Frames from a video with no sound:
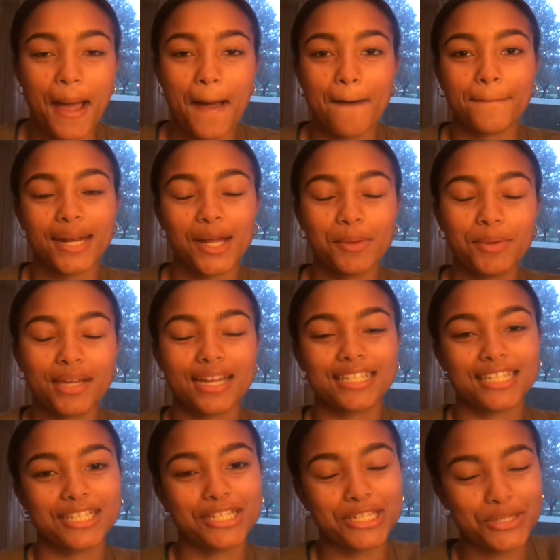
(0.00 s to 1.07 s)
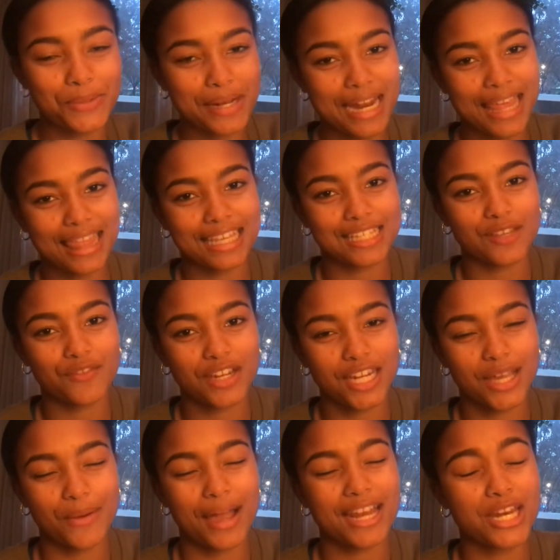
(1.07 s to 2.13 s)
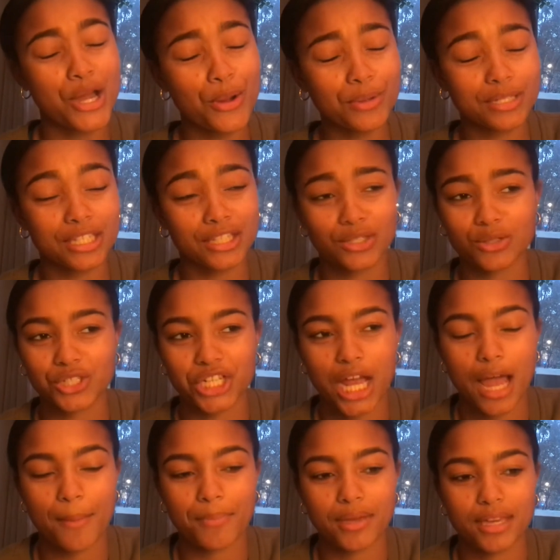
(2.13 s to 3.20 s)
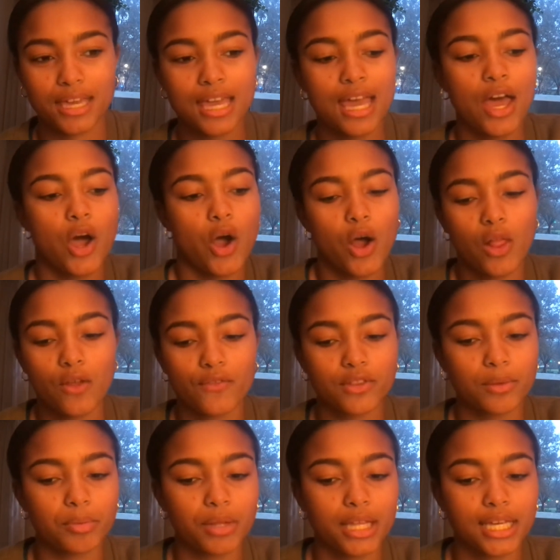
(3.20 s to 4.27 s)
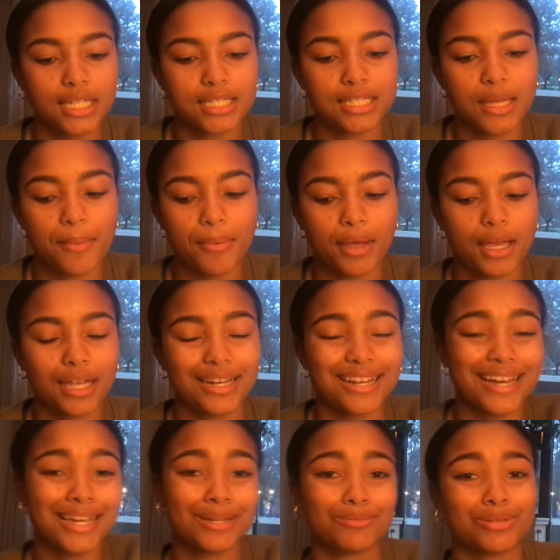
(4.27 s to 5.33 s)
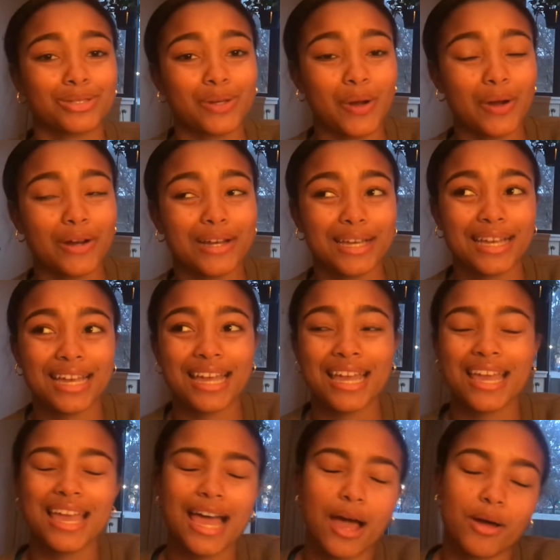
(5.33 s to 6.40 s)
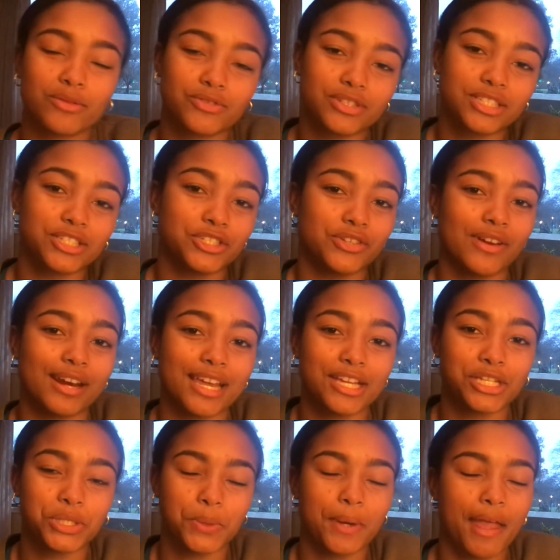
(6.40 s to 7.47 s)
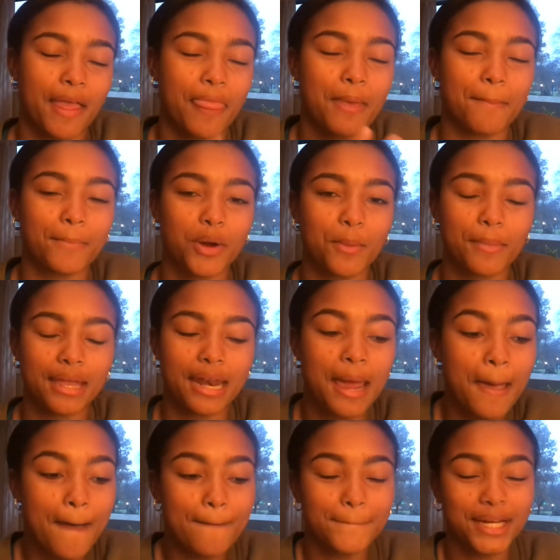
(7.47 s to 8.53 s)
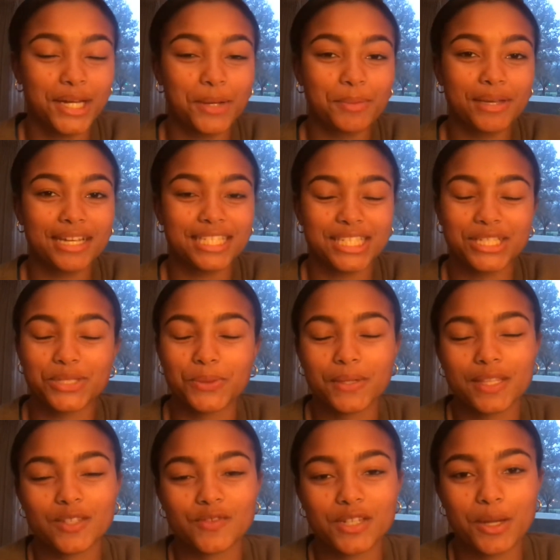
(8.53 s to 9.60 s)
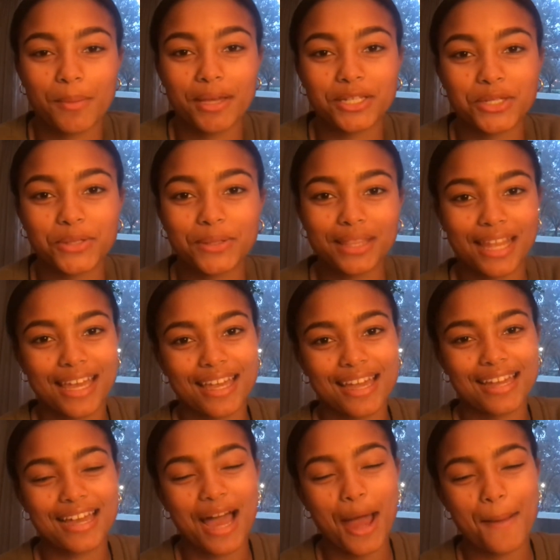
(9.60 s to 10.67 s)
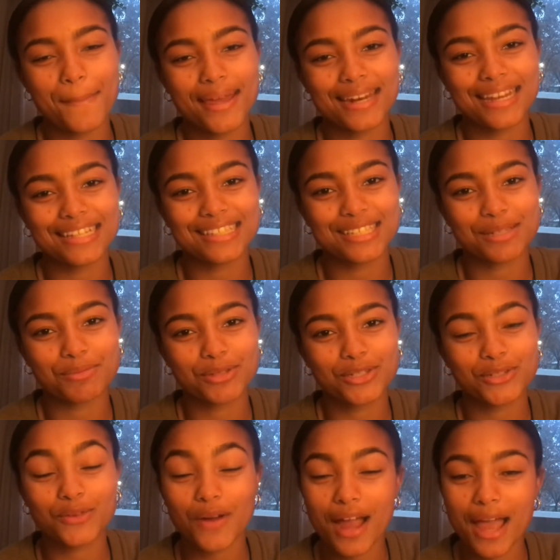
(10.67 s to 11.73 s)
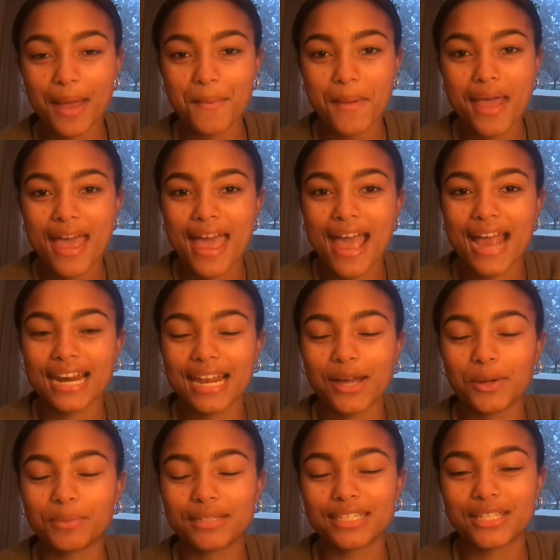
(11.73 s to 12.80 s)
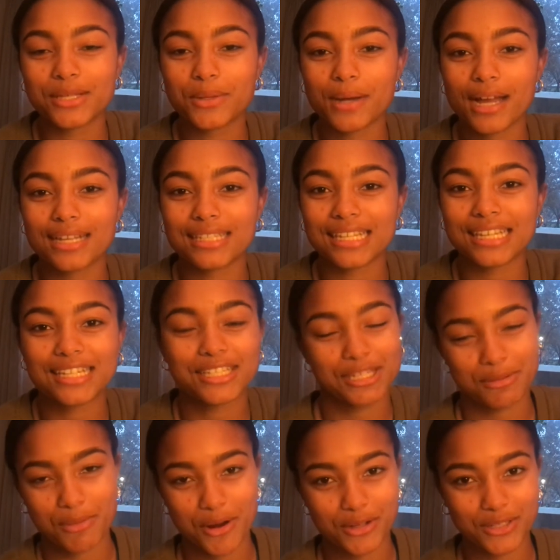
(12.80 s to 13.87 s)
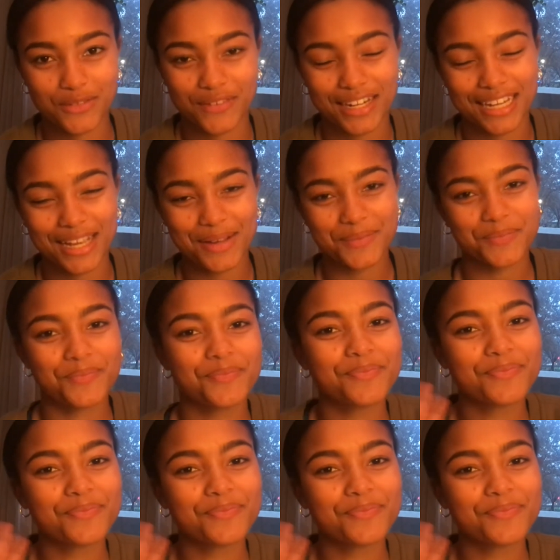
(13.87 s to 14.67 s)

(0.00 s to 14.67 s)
Um, but I hope you guys enjoyed this video. I know it was a little choppy, all over the place, but I am sorry. I was really just trying to enjoy the moment. But I hope you guys enjoyed this video. Make sure you like, comment, and subscribe, and I hope to see you guys in tomorrow's video.